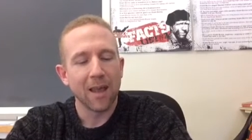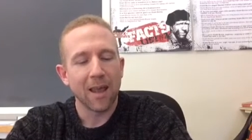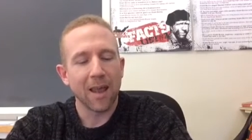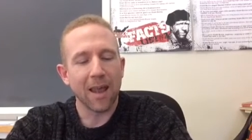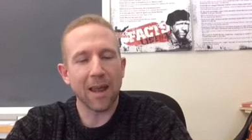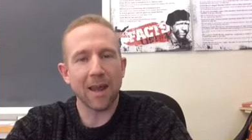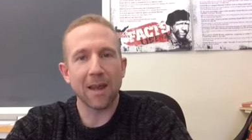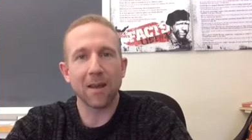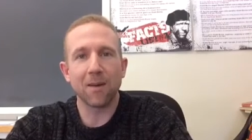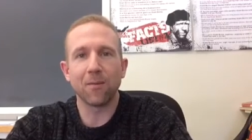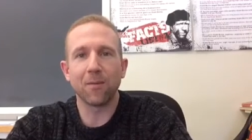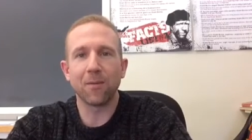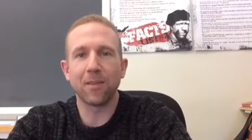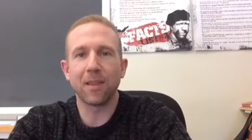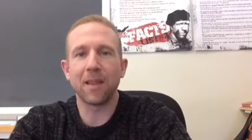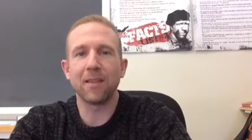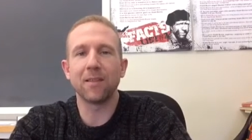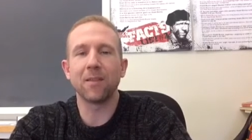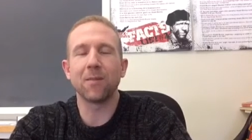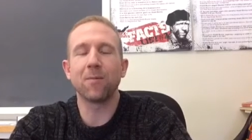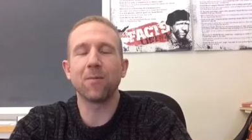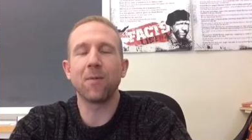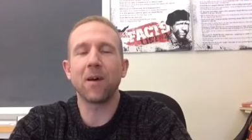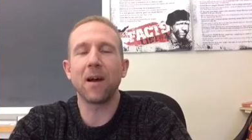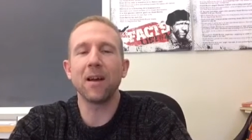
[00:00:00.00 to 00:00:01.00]
And
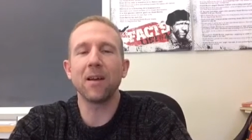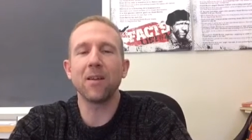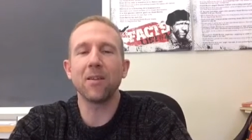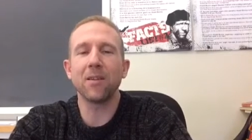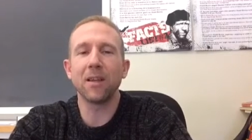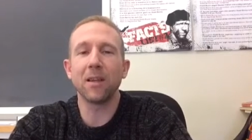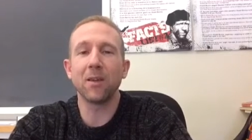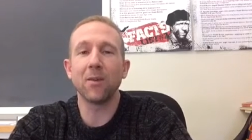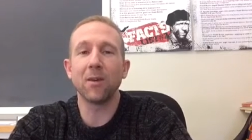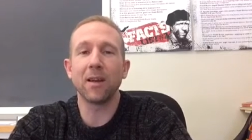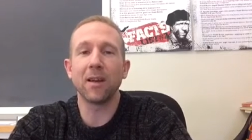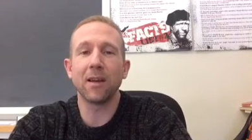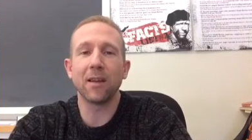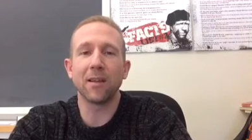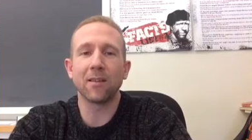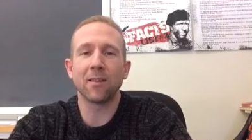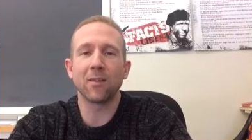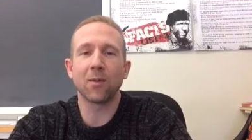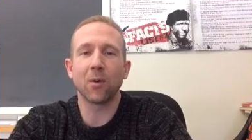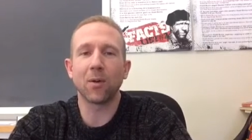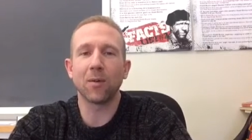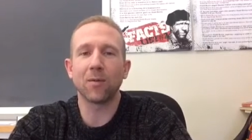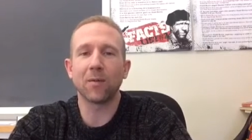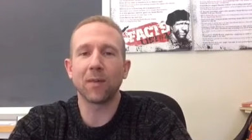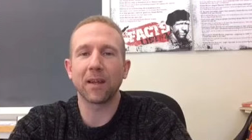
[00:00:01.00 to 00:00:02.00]
then the final unit is
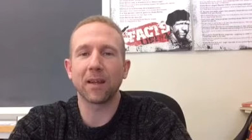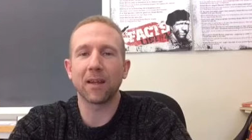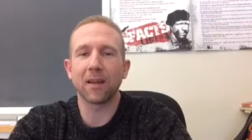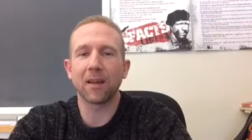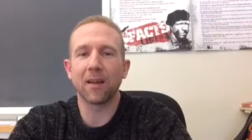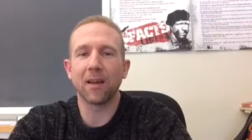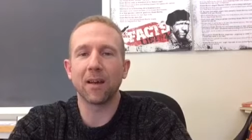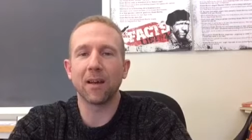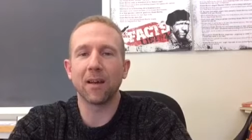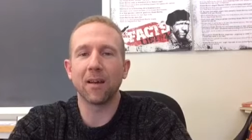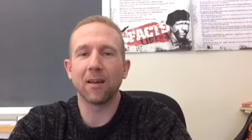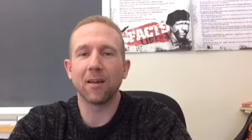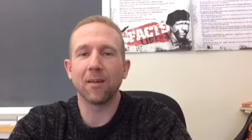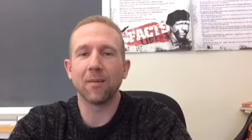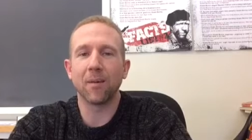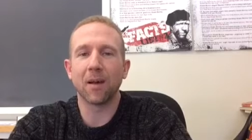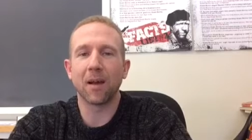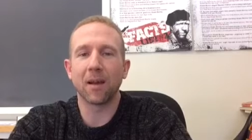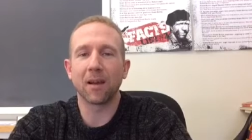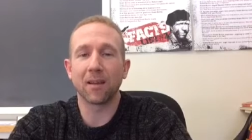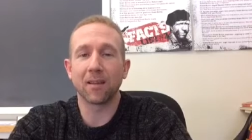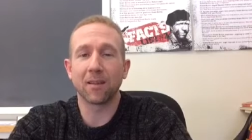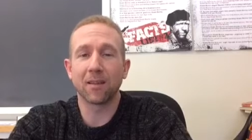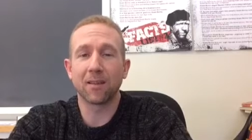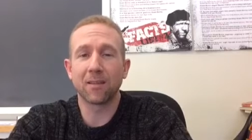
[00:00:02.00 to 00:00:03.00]
sort of like
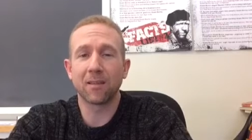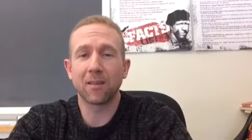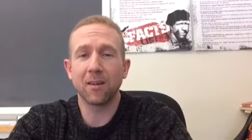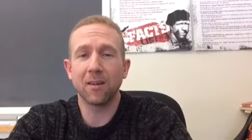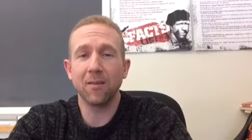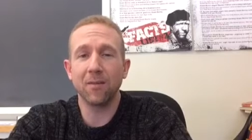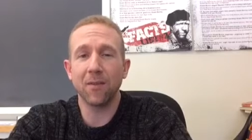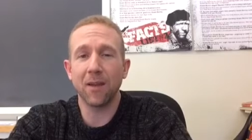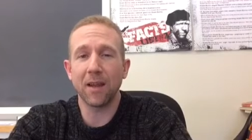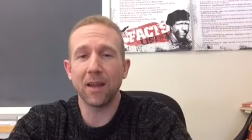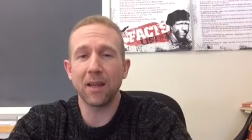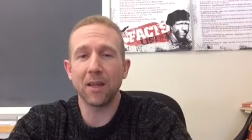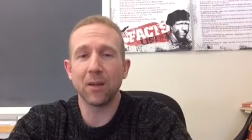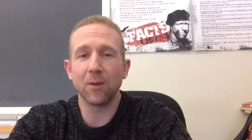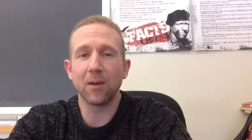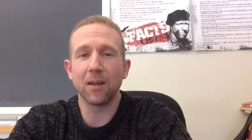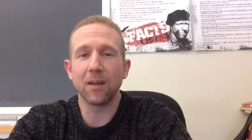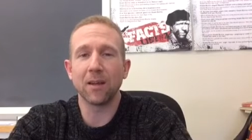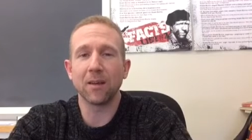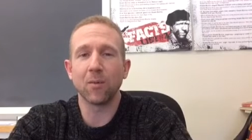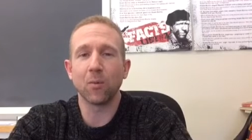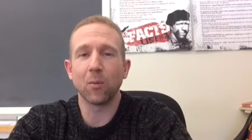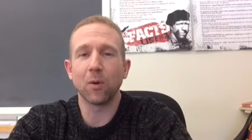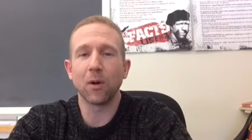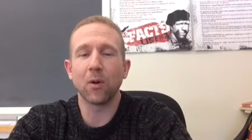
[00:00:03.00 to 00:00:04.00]
a survey
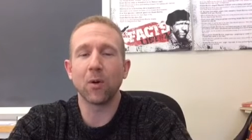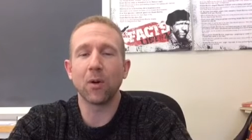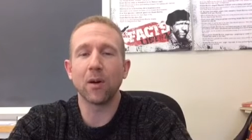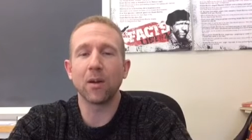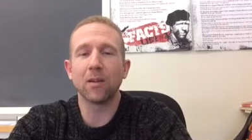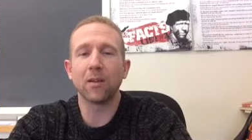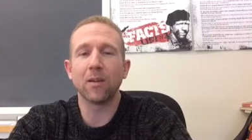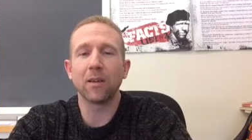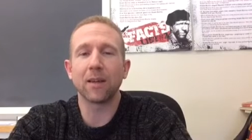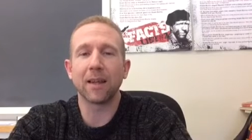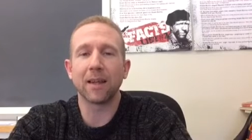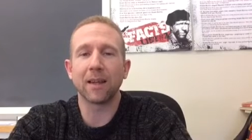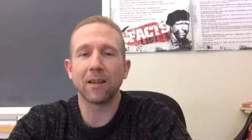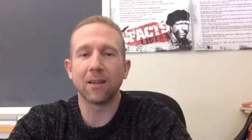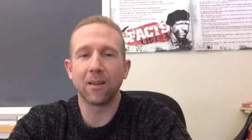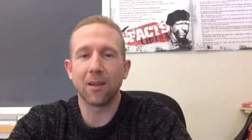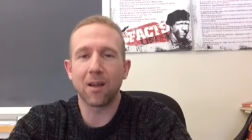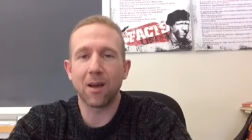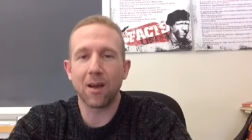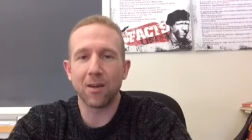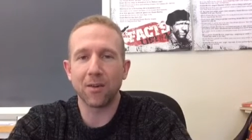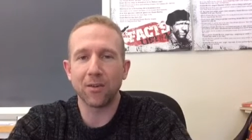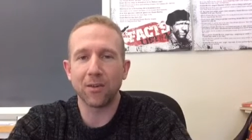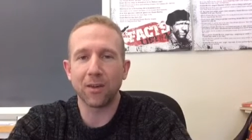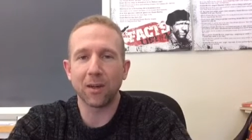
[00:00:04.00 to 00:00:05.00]
unit. We're going to look at
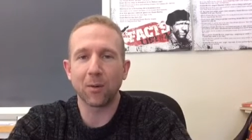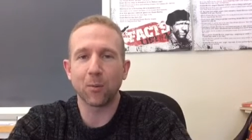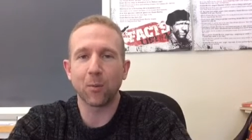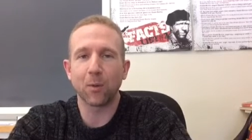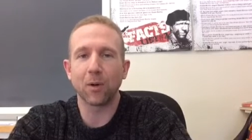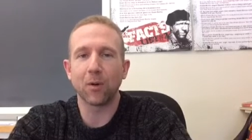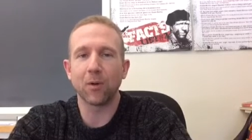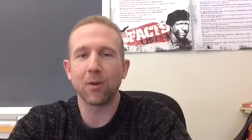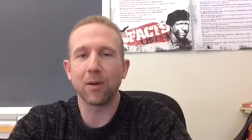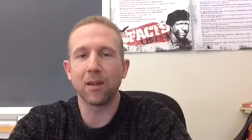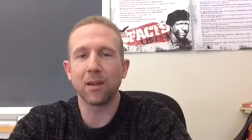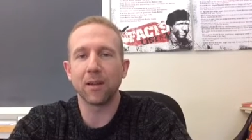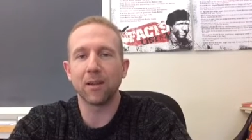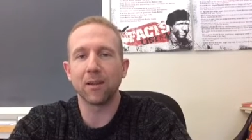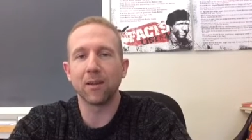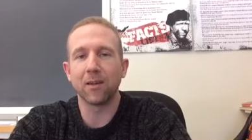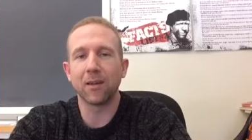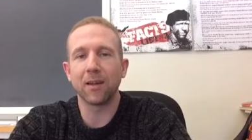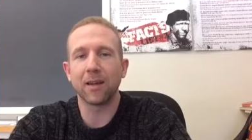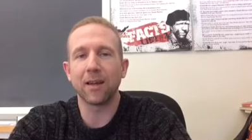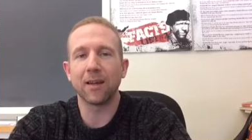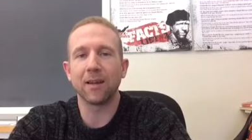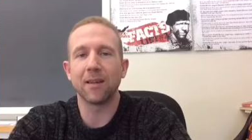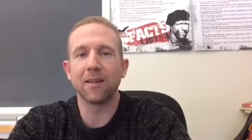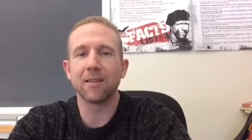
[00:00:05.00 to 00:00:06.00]
logic, we're going to
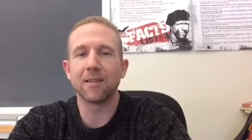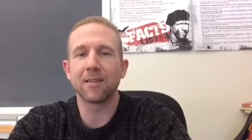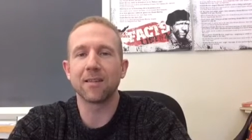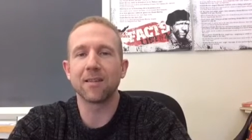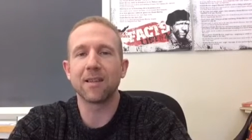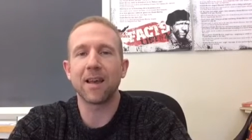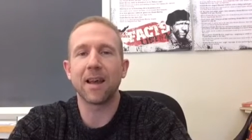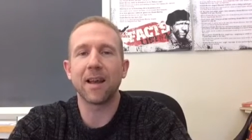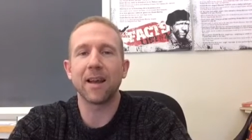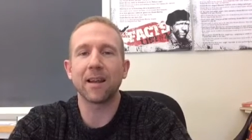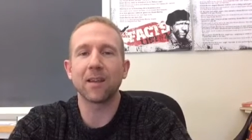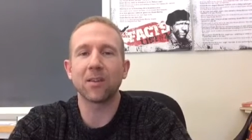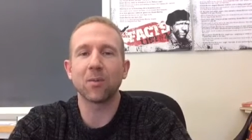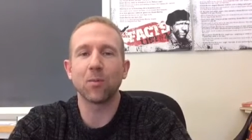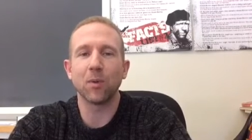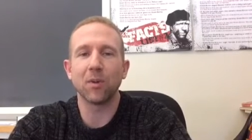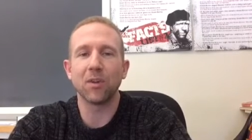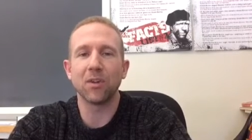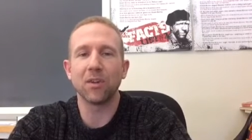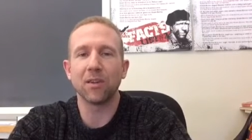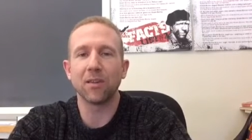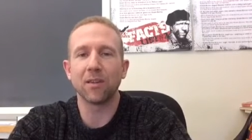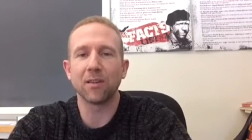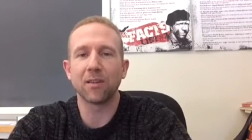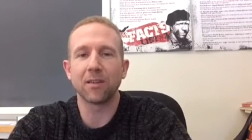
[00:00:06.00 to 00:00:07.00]
look at aesthetics,
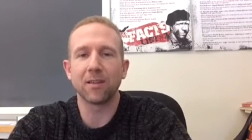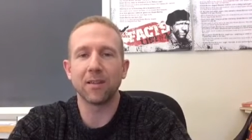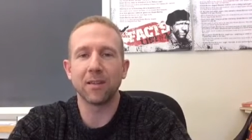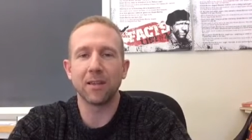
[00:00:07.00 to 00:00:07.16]
which is